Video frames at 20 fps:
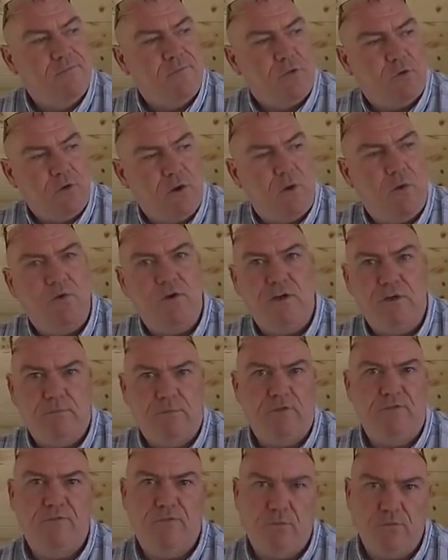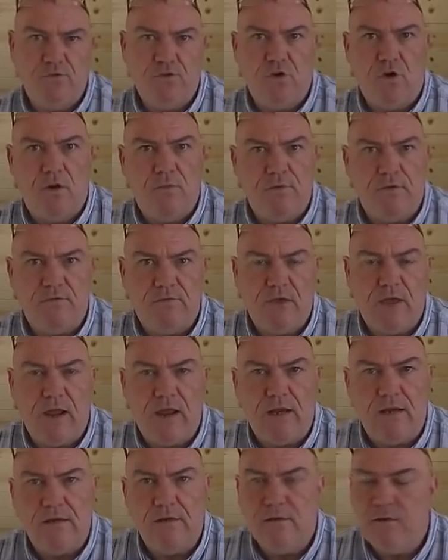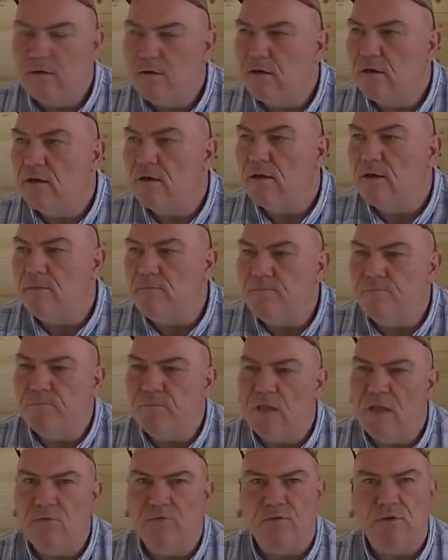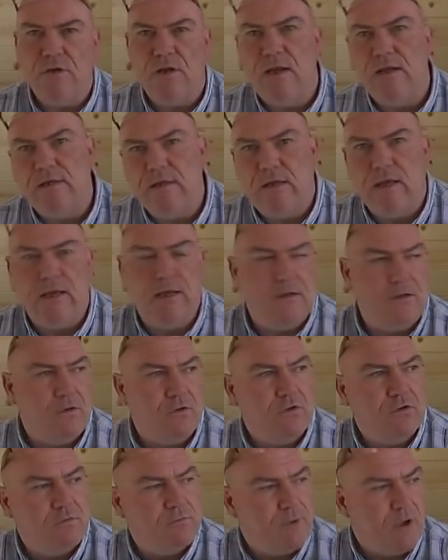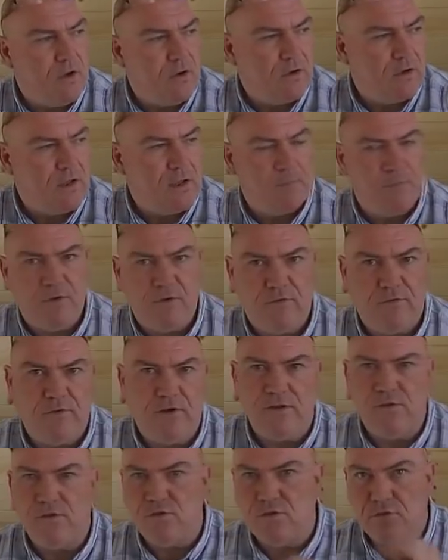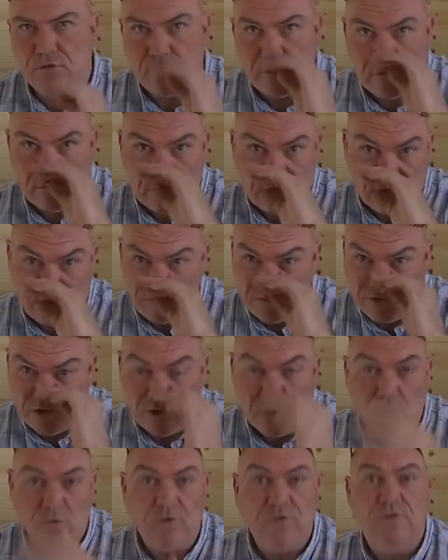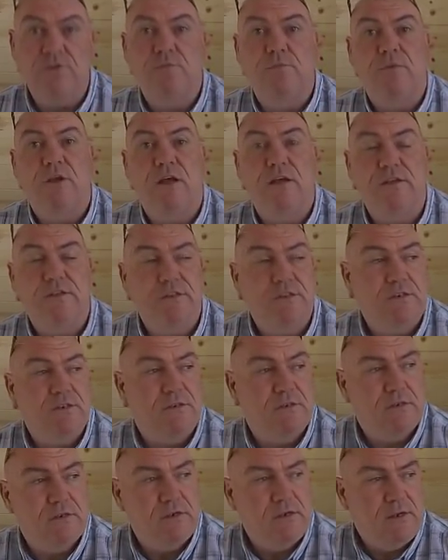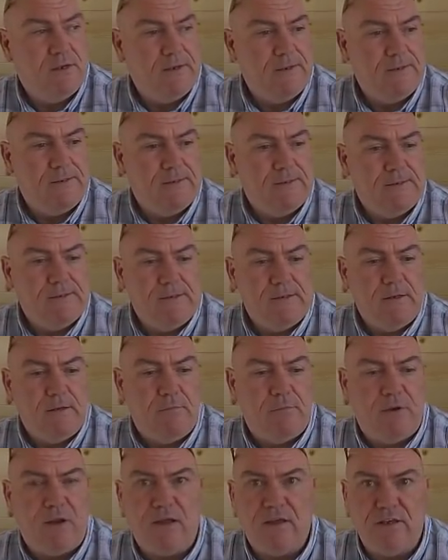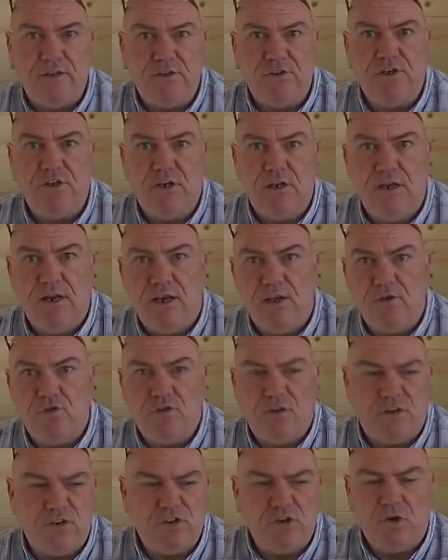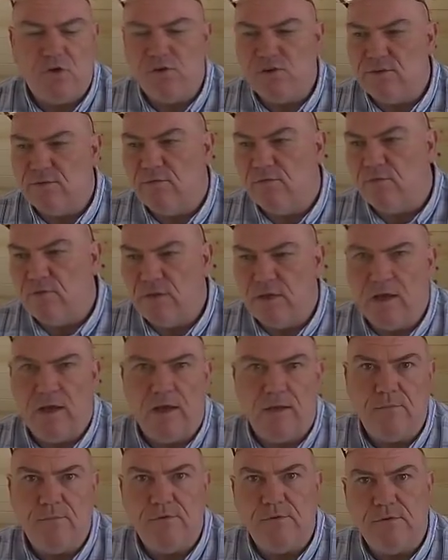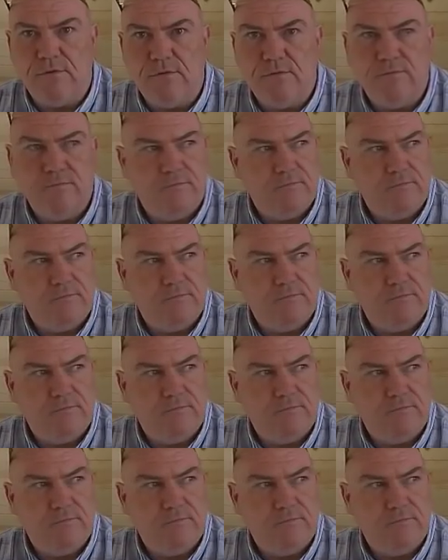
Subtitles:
Although I'm going to be full time in the van, every now and again I could park up at a friend's or my daughter's place, plug into the electric, charge everything up, and